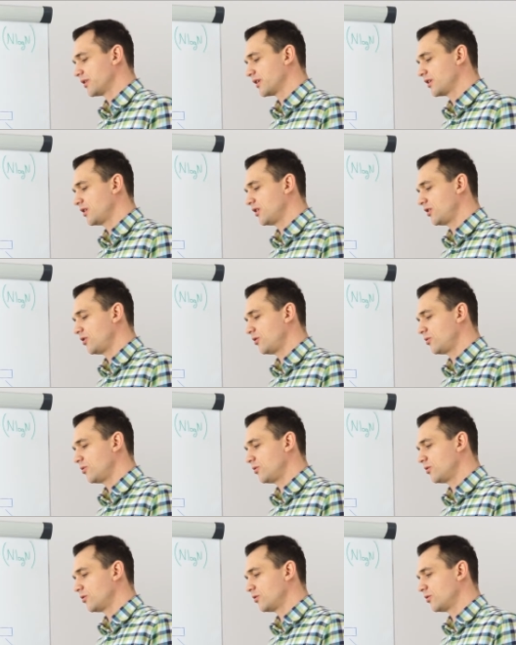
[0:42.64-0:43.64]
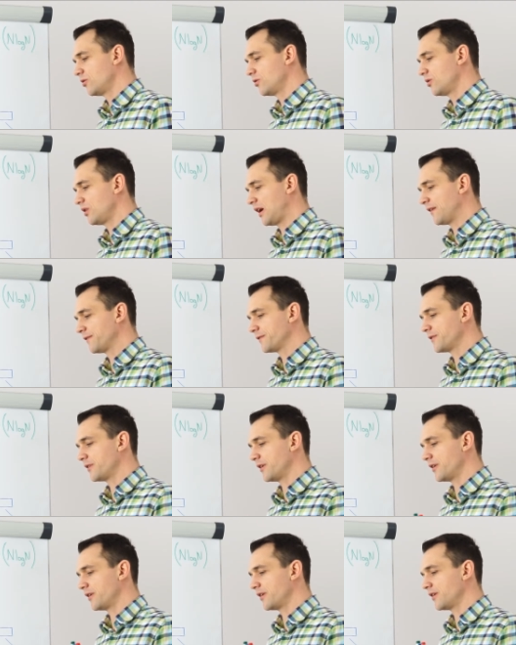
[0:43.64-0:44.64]
go
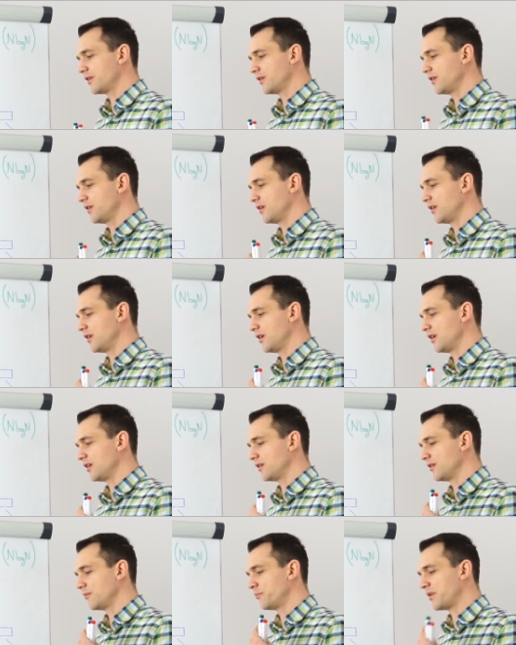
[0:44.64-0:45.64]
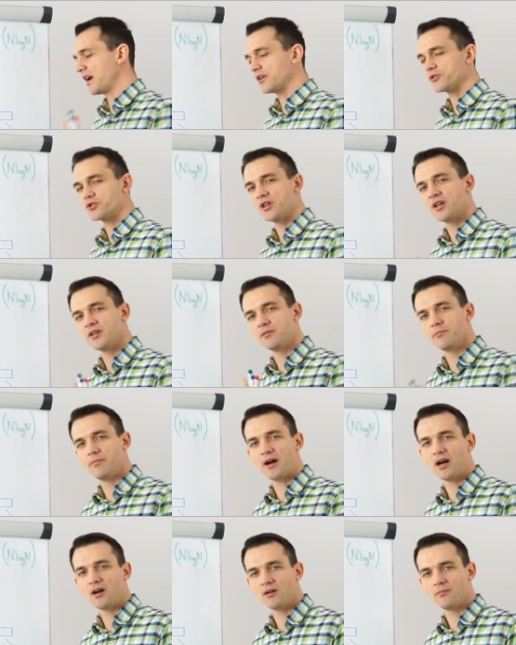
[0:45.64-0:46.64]
after a branch and
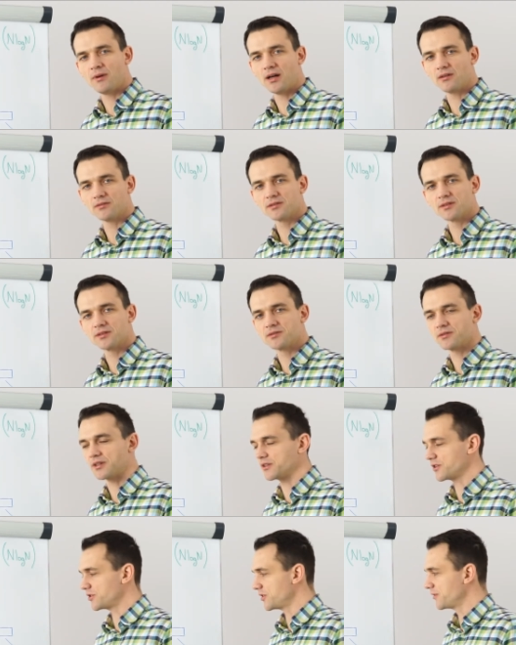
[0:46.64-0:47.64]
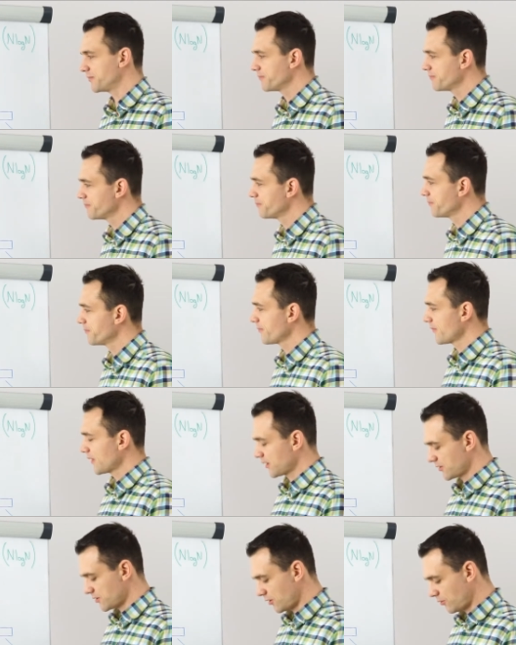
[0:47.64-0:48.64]
bound strategy.
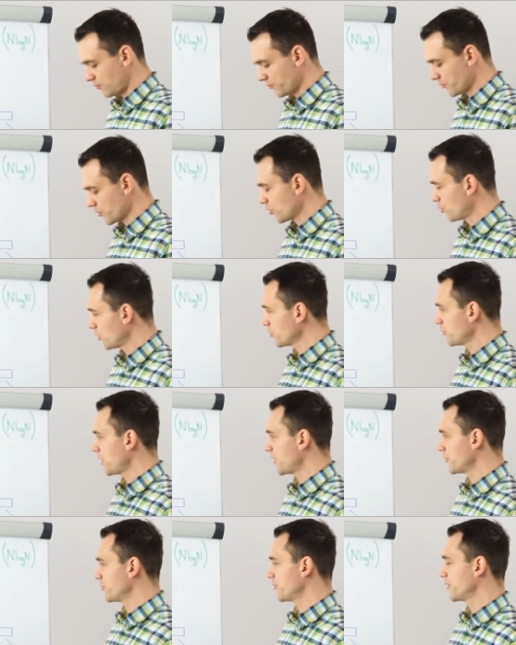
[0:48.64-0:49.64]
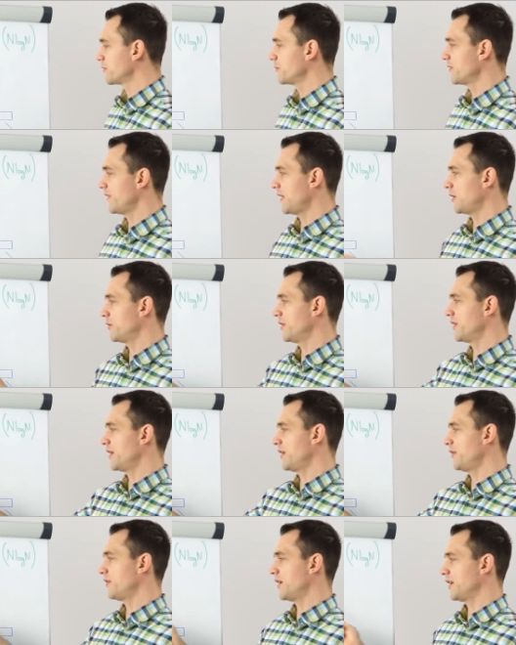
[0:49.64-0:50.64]
So what we are doing with our
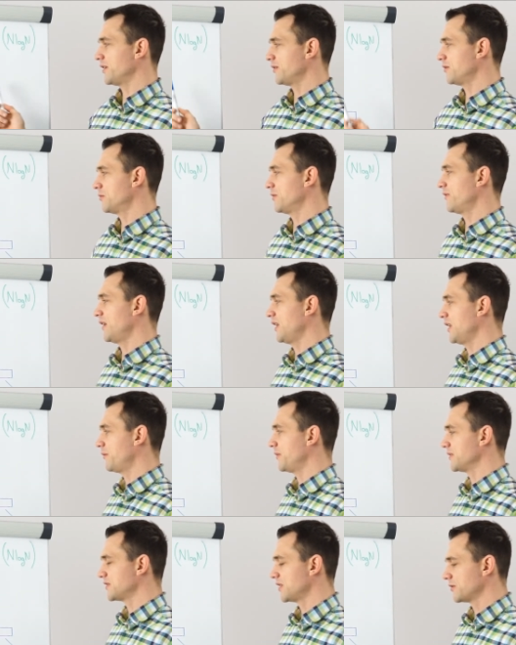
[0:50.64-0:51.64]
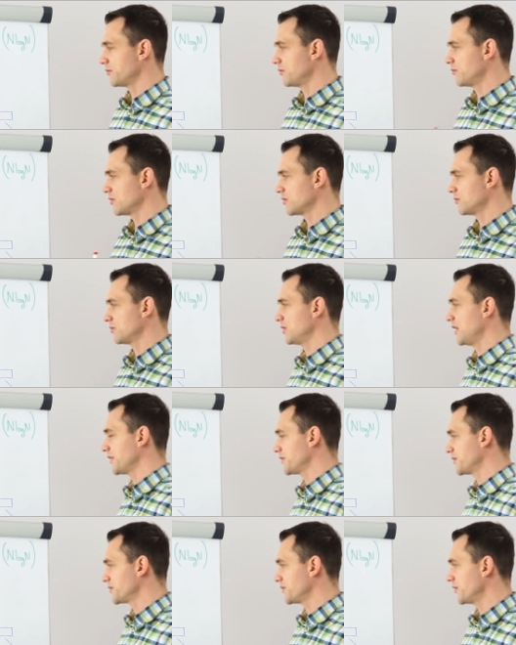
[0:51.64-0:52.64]
array with elements that we would
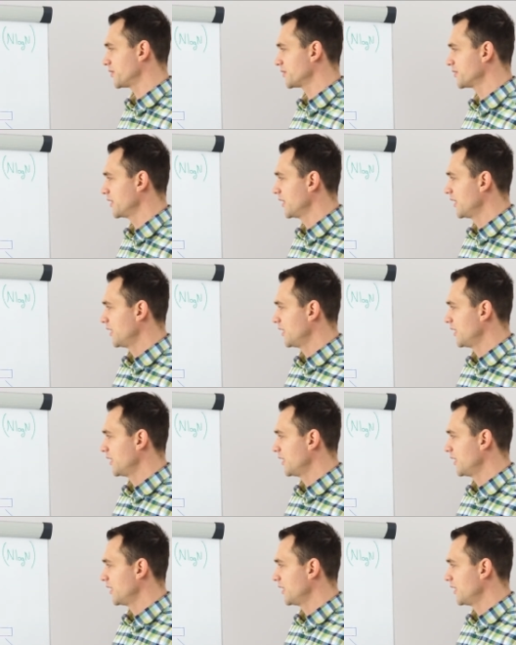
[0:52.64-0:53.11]
like to sort